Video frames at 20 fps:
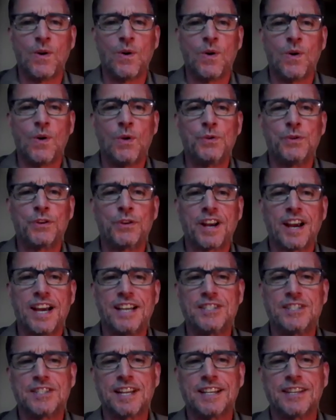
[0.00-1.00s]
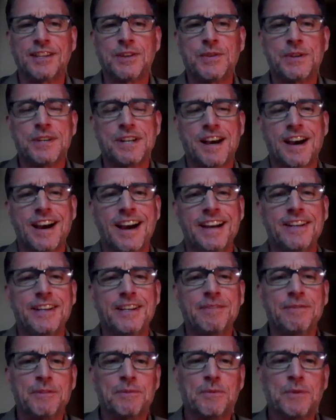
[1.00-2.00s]
older guys like you and
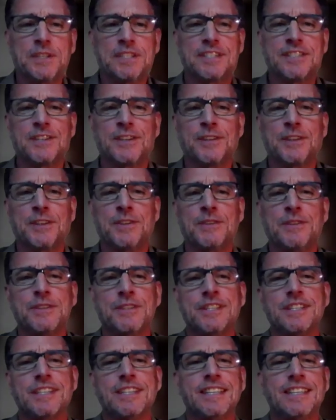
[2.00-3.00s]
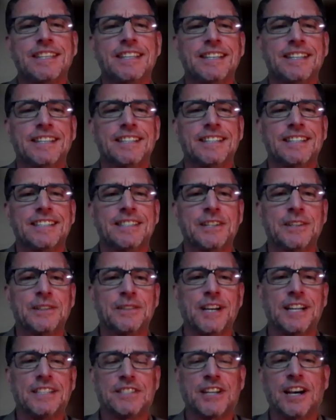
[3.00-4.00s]
I, we still use the
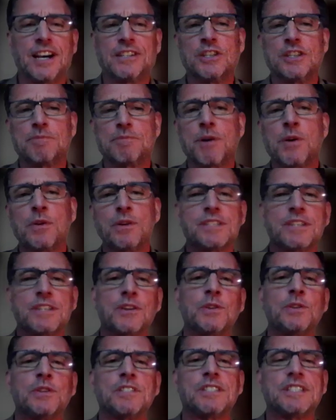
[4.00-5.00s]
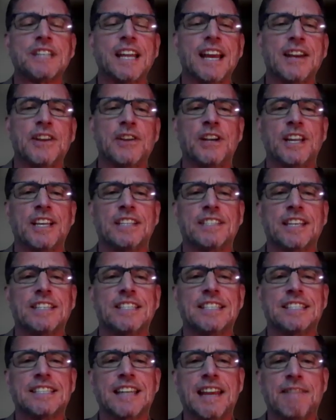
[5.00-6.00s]
autogenous bone as a gold standard as a
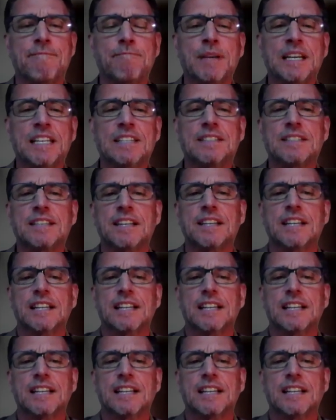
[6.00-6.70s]
statement.